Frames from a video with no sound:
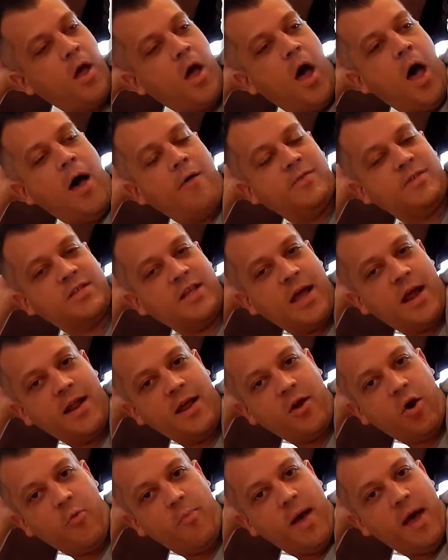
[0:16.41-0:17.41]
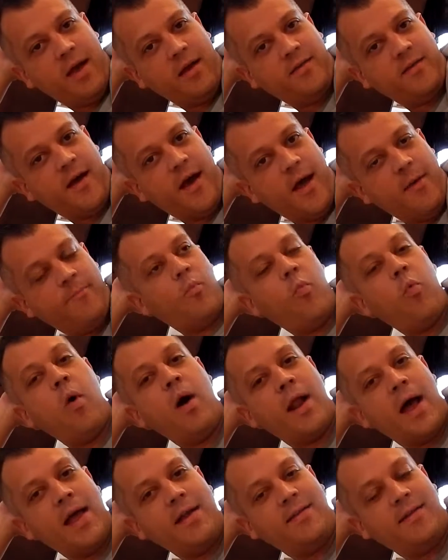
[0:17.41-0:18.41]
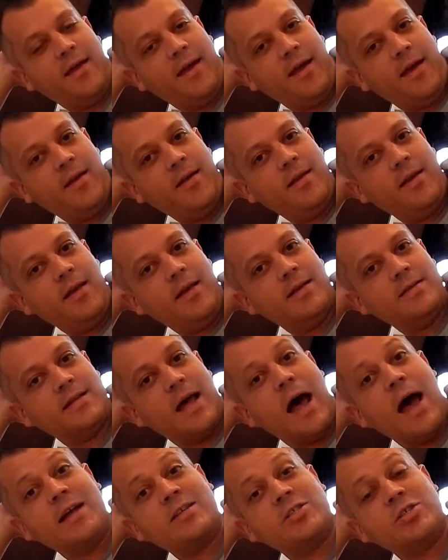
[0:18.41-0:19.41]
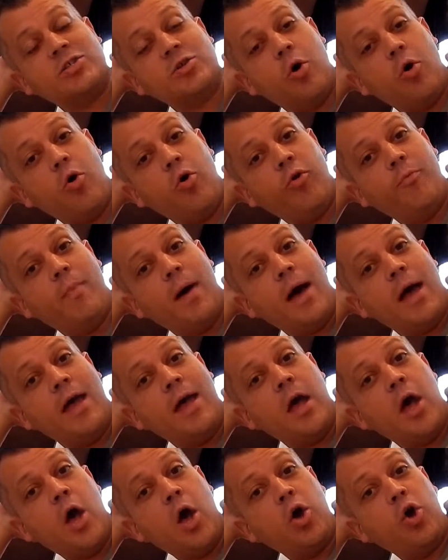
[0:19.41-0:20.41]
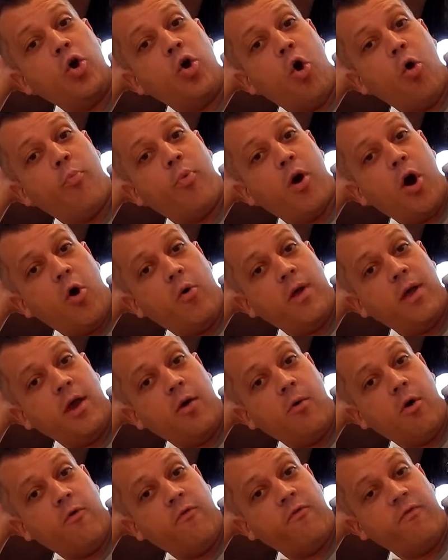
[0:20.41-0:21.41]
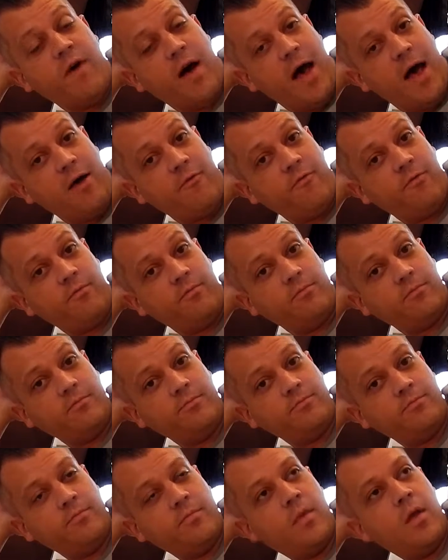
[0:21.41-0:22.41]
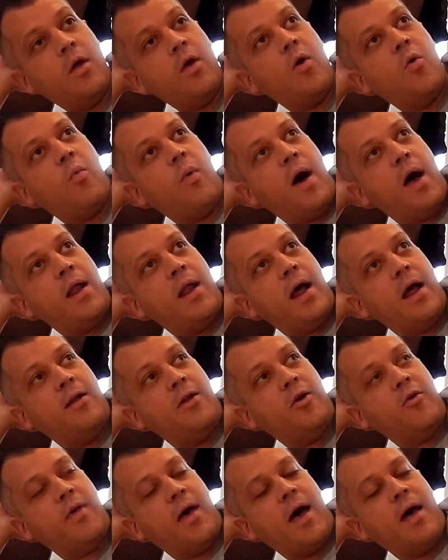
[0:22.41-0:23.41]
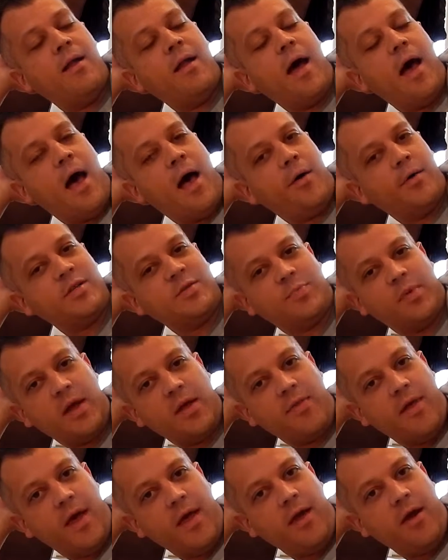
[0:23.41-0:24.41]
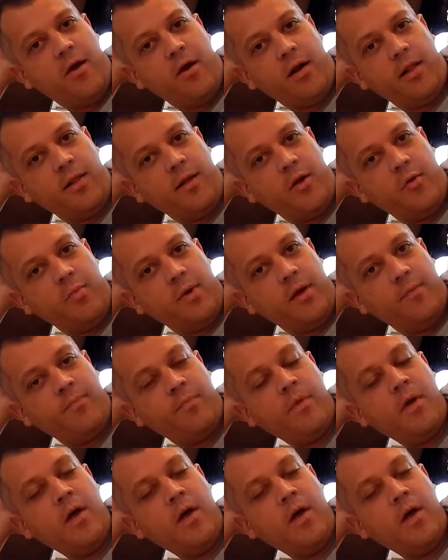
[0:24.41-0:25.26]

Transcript: Obviously, I didn't go back in time. What I did is I sold my GoPro Hero 5. Why did I do that? I'll explain that here in a little bit.